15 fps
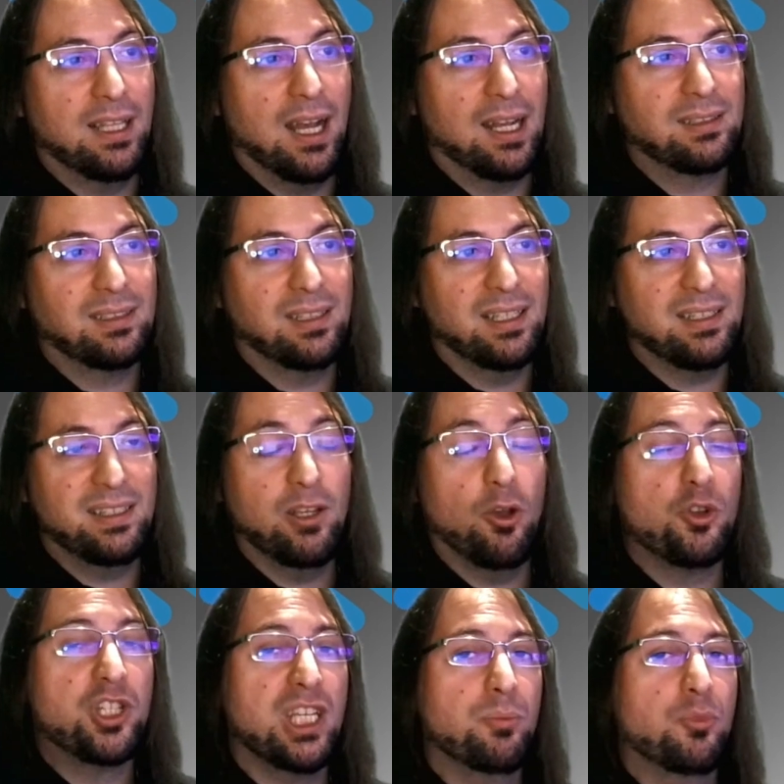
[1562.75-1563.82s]
access the
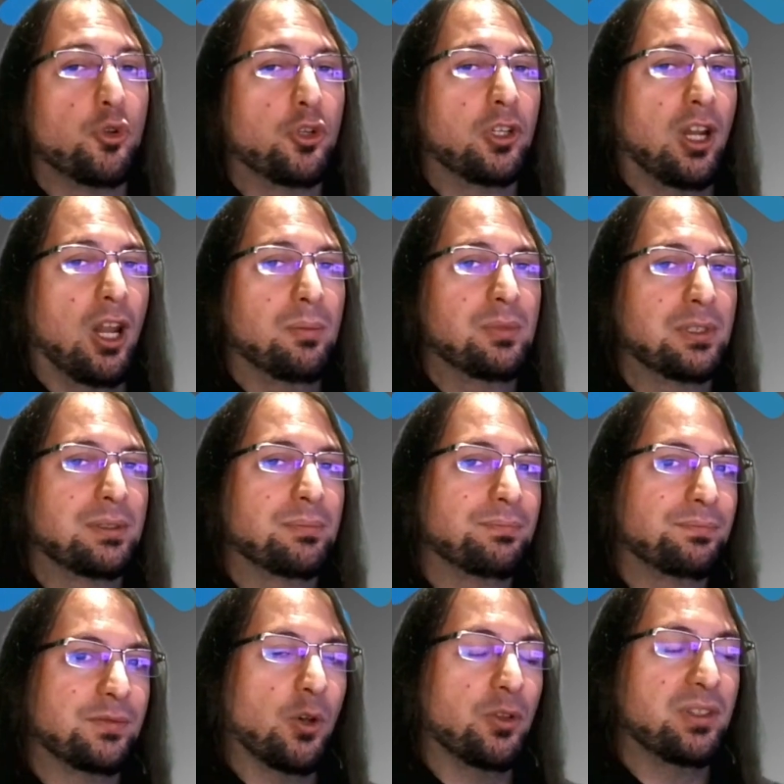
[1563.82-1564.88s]
OG Book Club
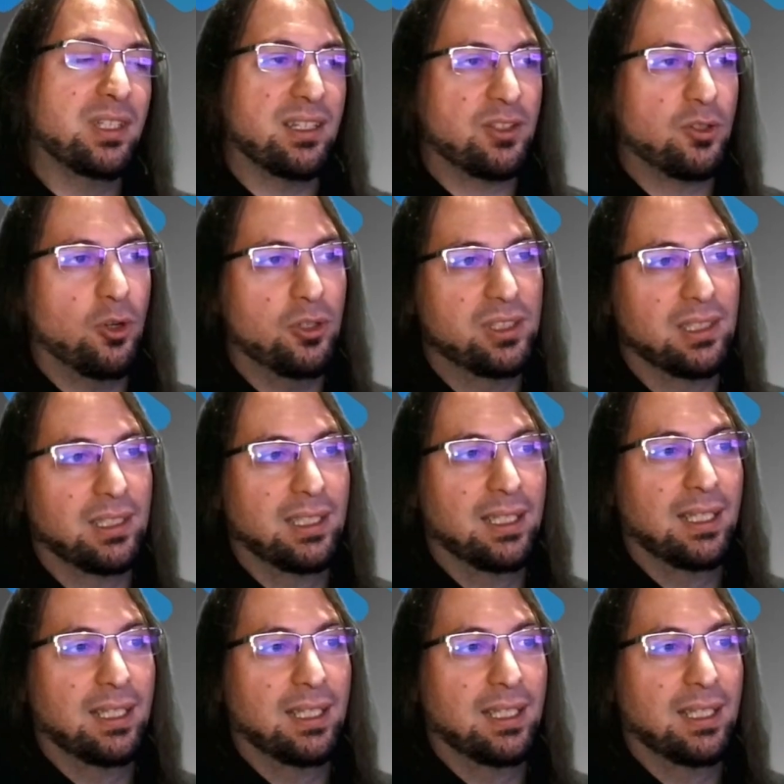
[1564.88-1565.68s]
on Discord,